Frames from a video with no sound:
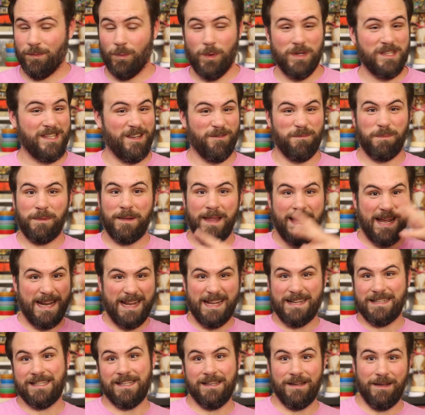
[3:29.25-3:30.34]
Once they've played
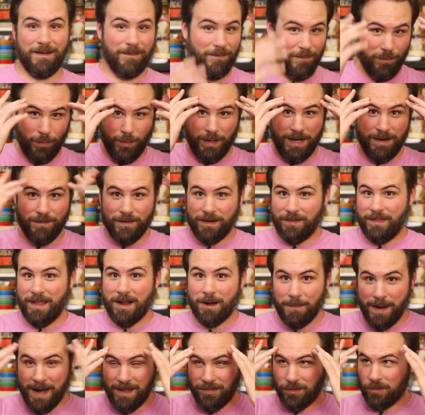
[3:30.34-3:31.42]
it to whatever in
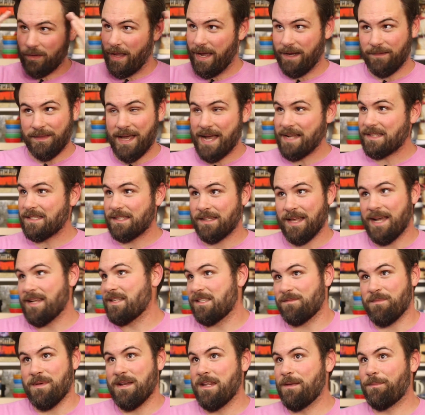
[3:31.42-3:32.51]
their mind, they're like, that's that's
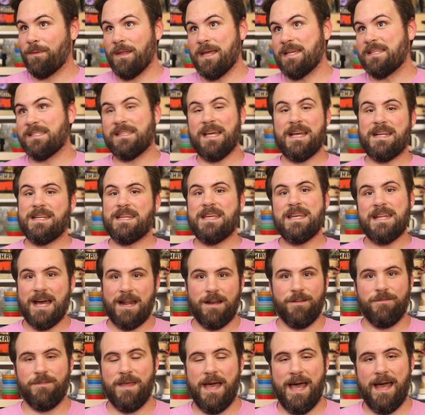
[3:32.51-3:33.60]
as many plays as I need
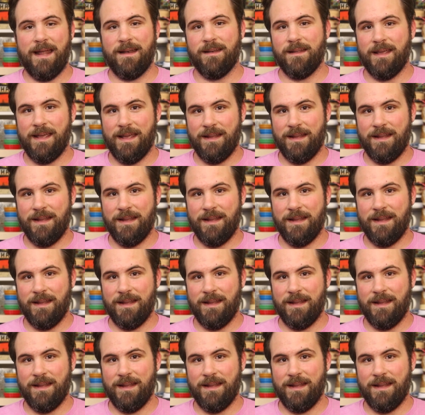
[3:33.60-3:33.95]
out of that.